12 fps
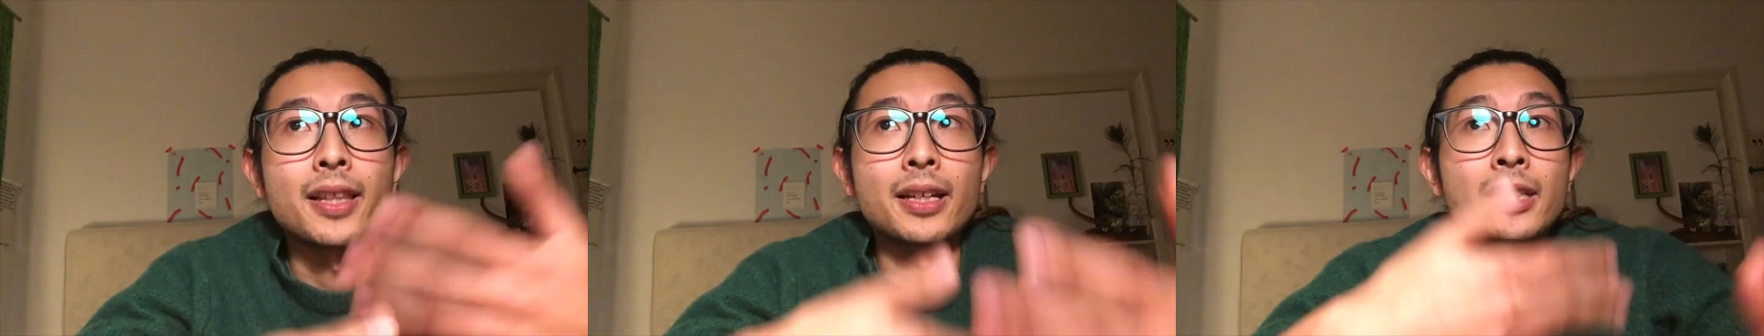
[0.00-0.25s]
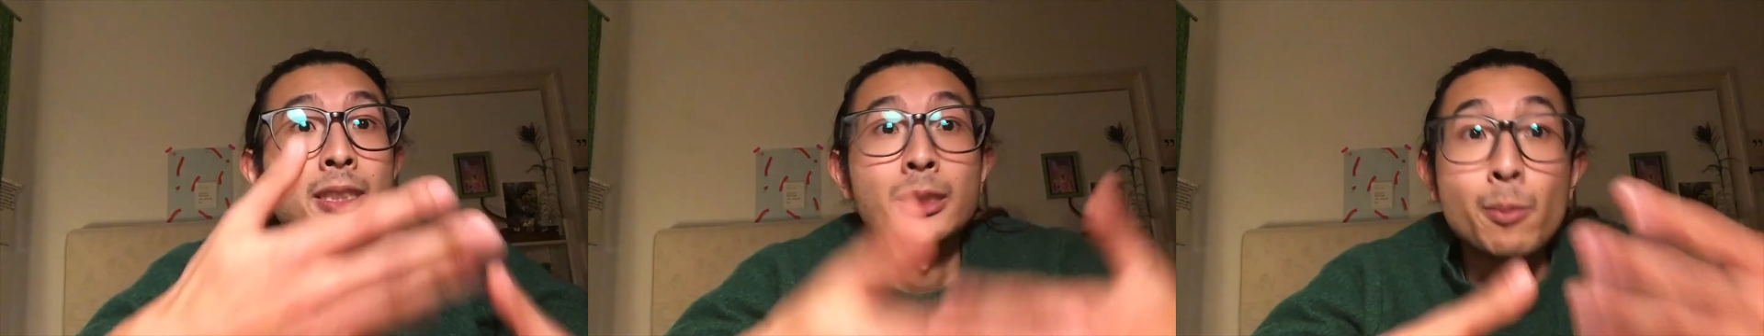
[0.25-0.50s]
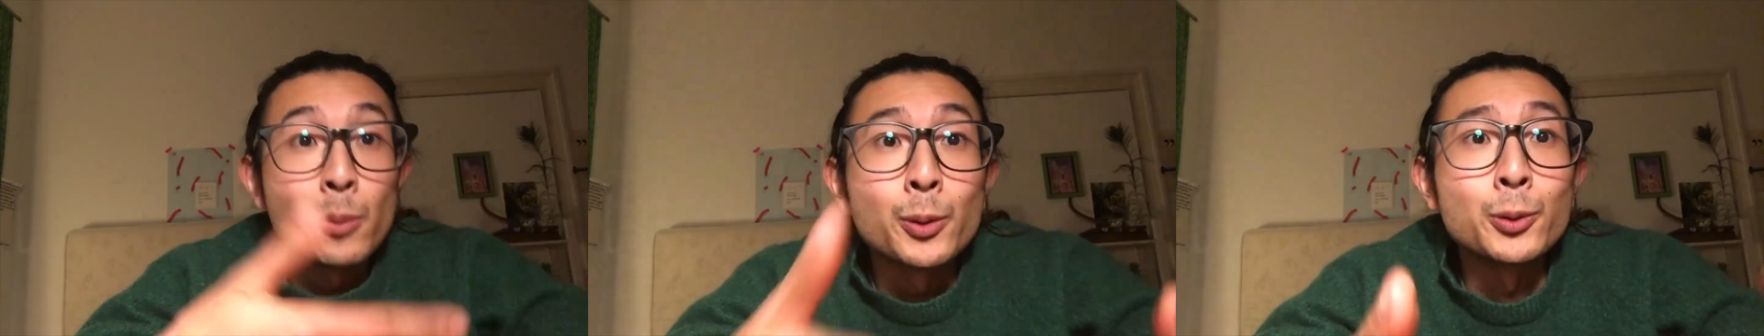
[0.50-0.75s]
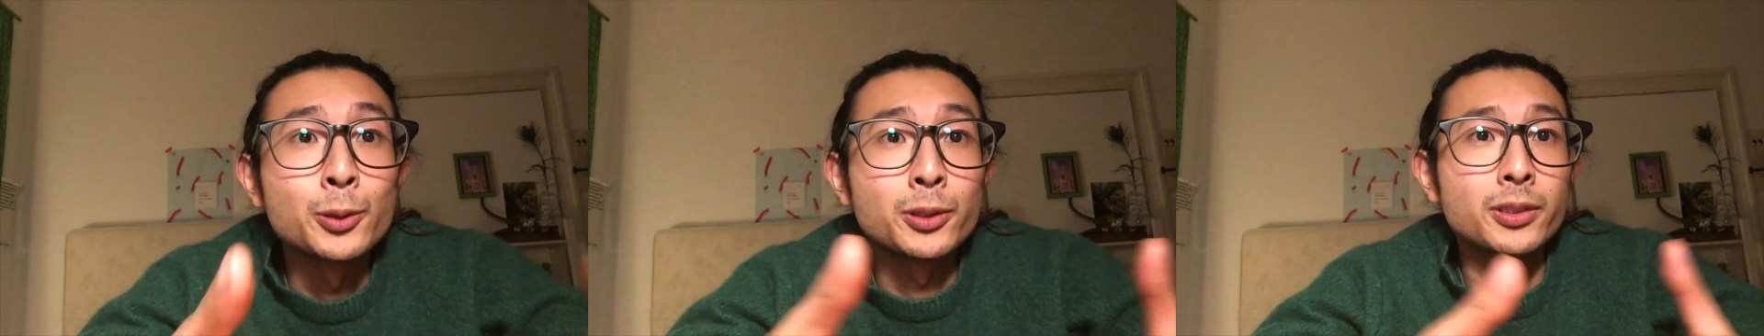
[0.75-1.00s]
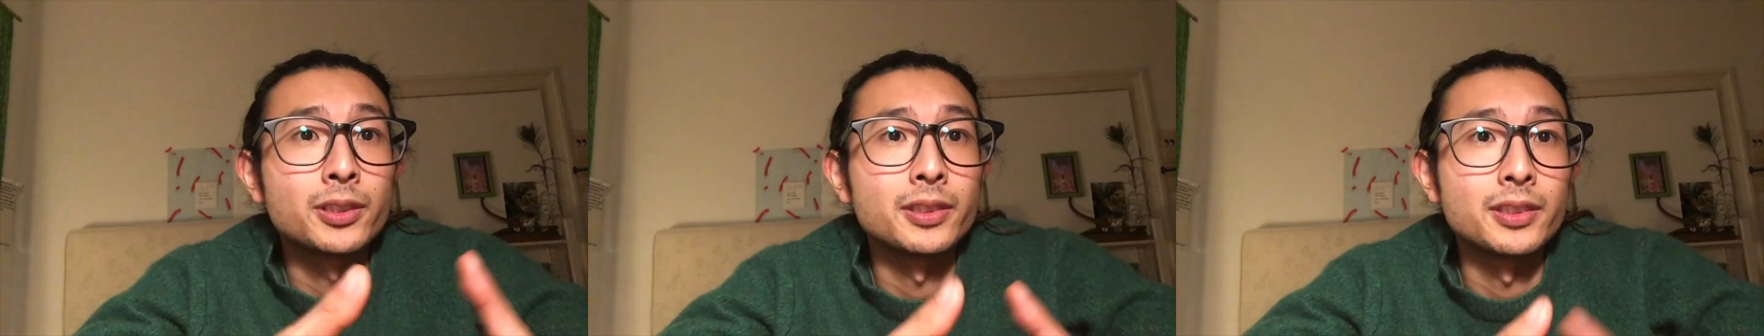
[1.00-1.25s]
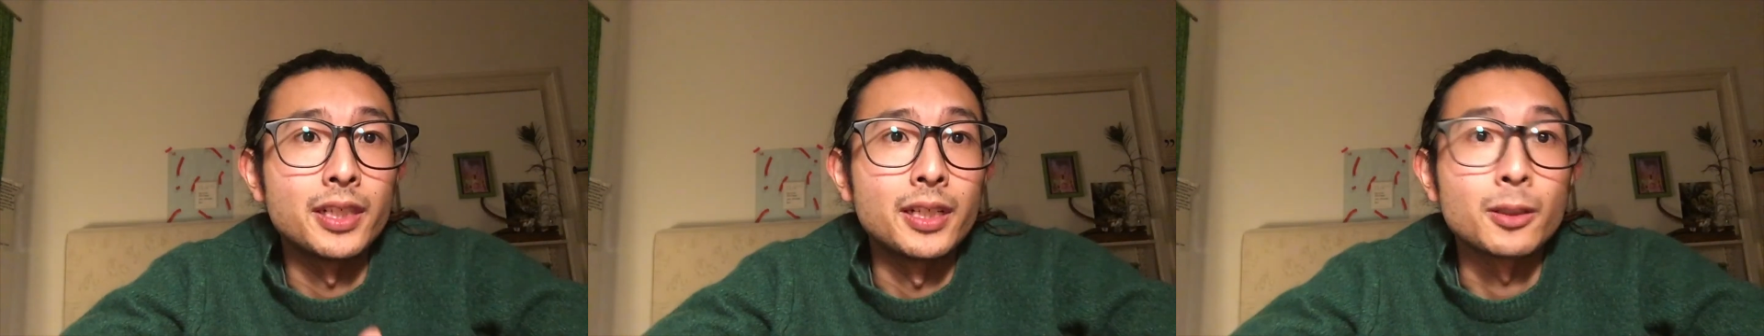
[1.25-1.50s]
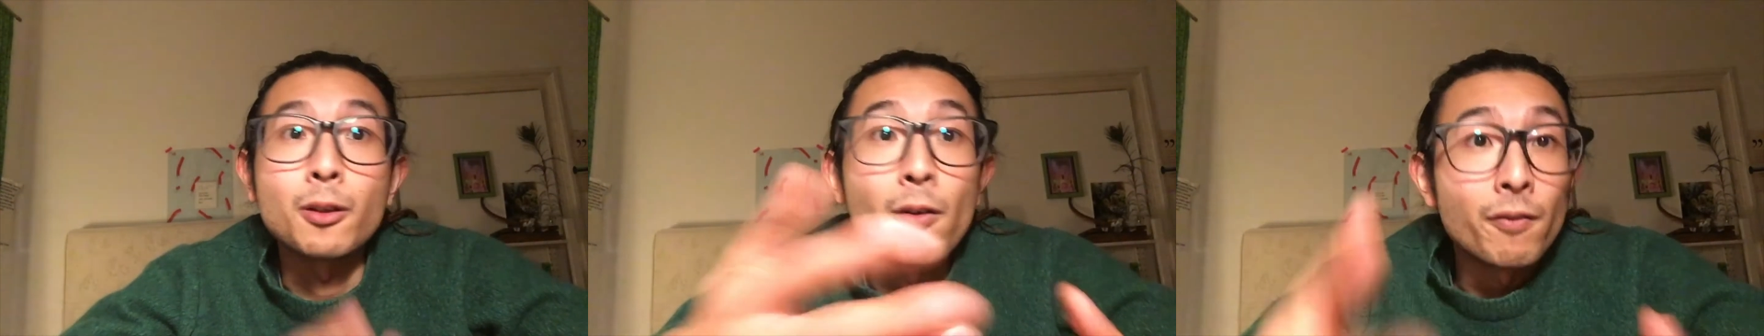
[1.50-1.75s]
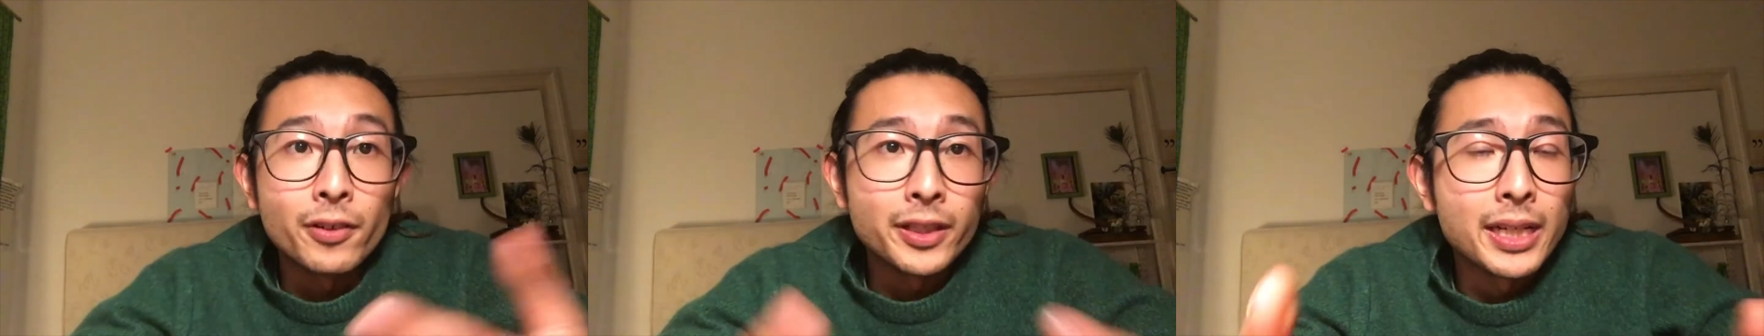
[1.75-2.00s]
like a smooth and
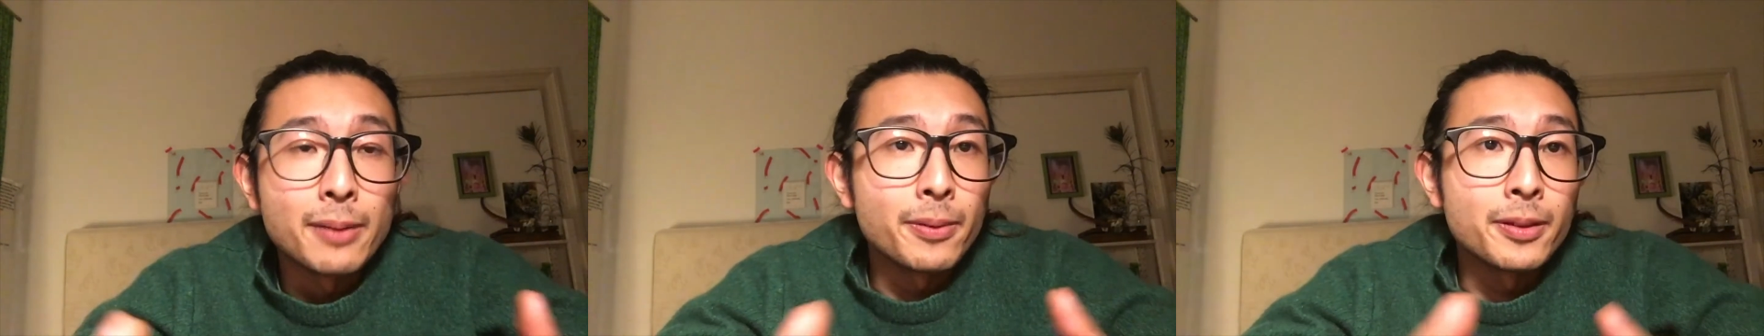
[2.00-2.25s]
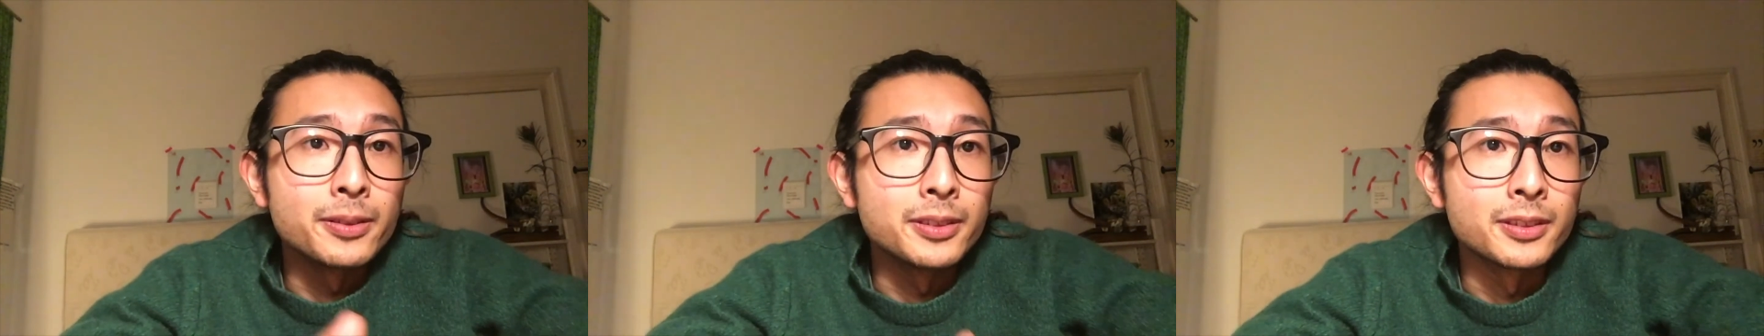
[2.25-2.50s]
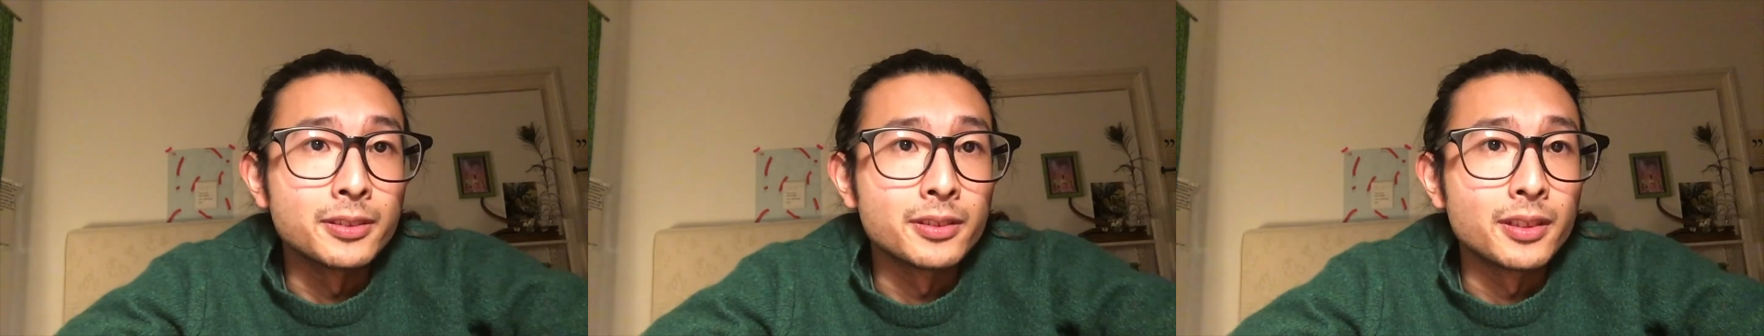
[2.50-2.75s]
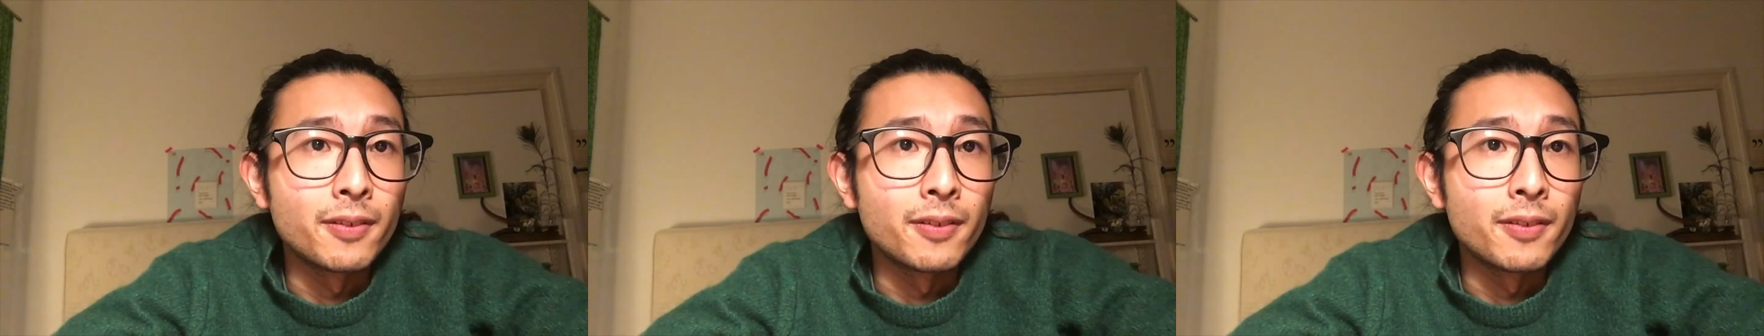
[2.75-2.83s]
comfortable, you know,